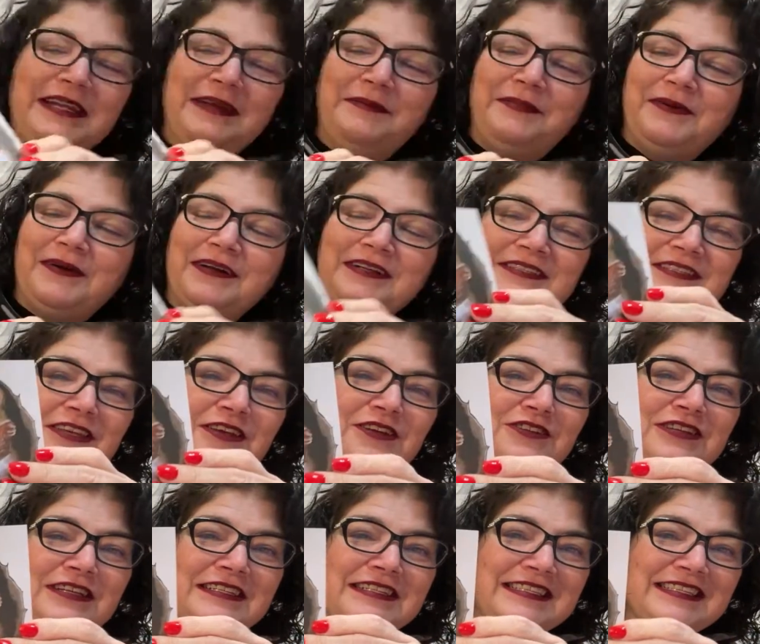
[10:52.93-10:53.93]
a book, so you
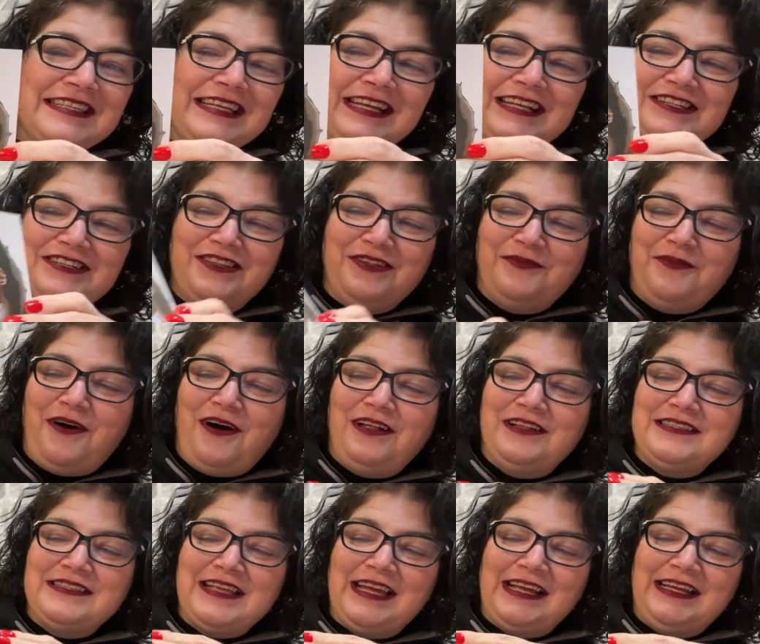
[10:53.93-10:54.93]
just stick it to the wall.
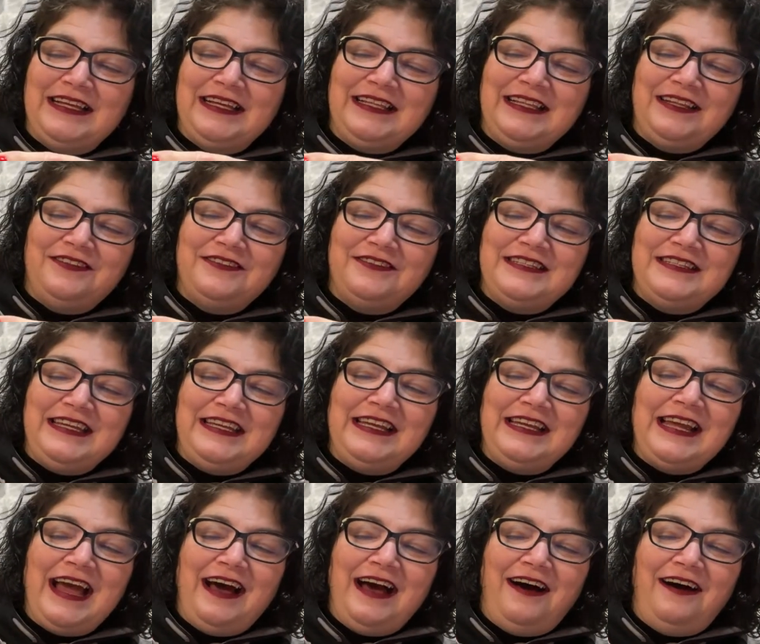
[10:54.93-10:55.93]
It's like a little
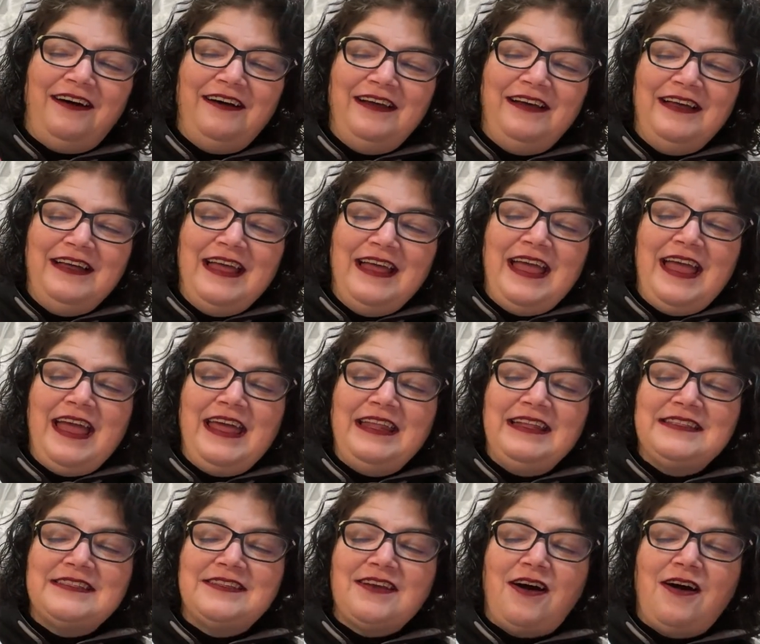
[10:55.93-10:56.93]
decal, and
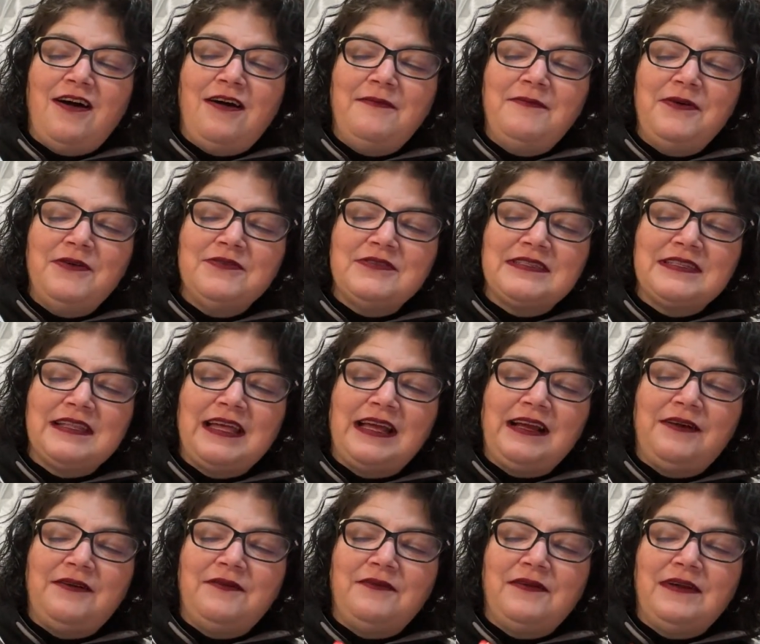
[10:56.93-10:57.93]
it's almost like,
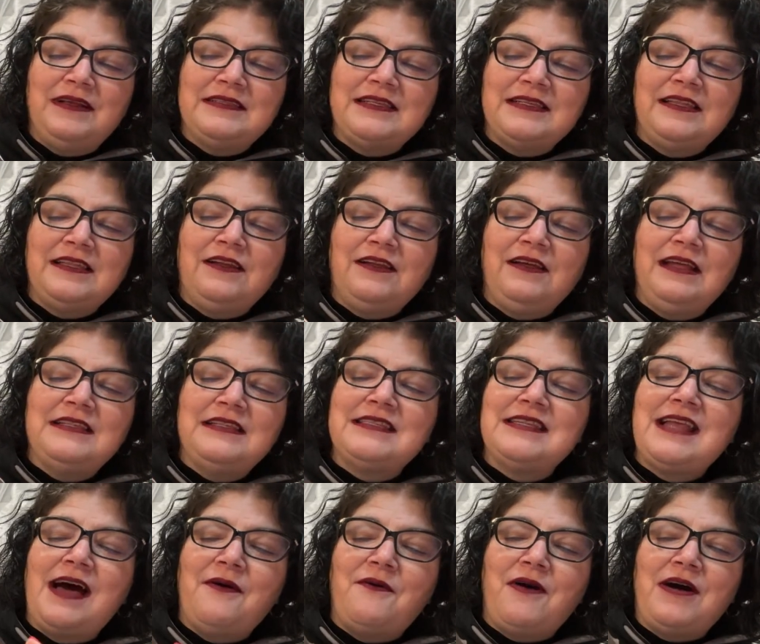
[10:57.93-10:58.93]
it's a little, it's
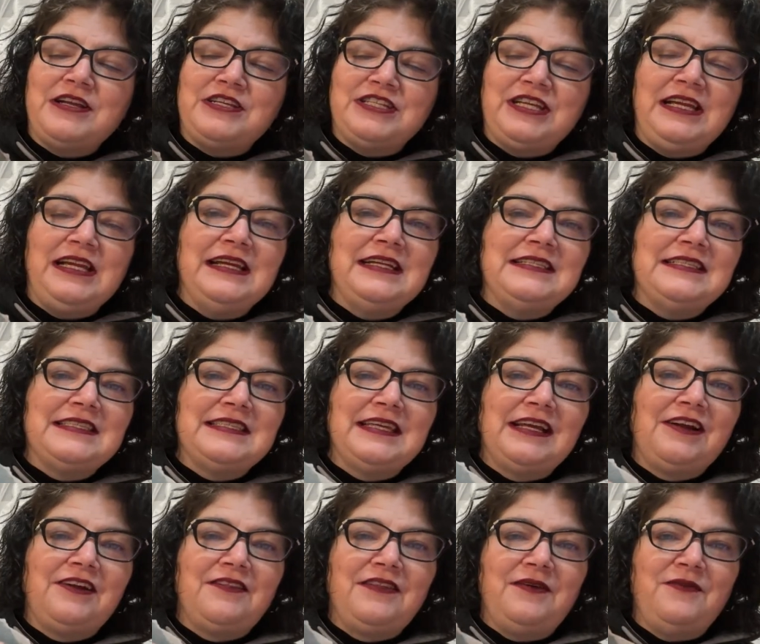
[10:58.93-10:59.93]
not washi. It's
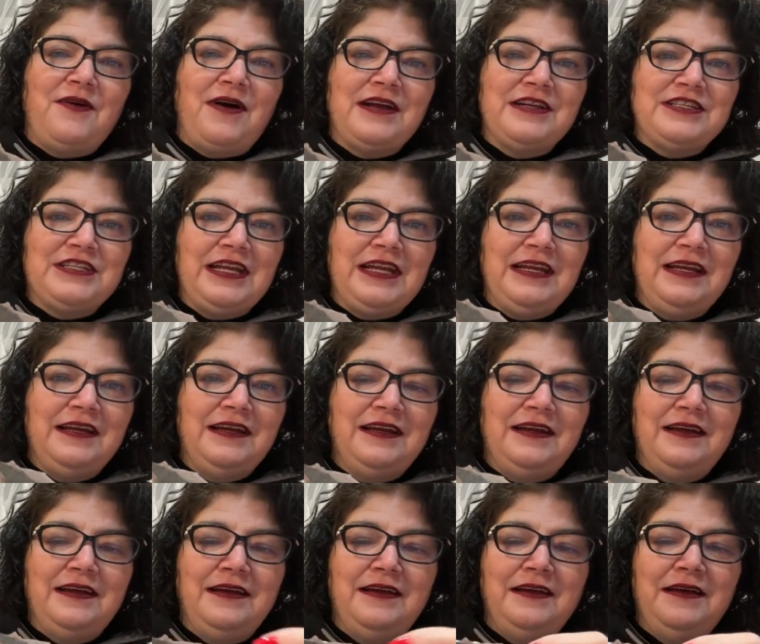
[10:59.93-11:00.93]
thicker than washi.
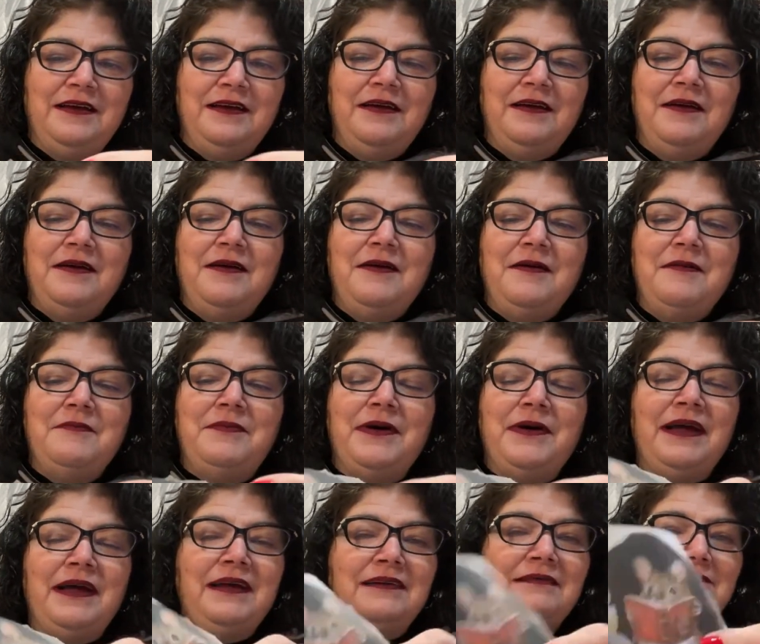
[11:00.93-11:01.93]
But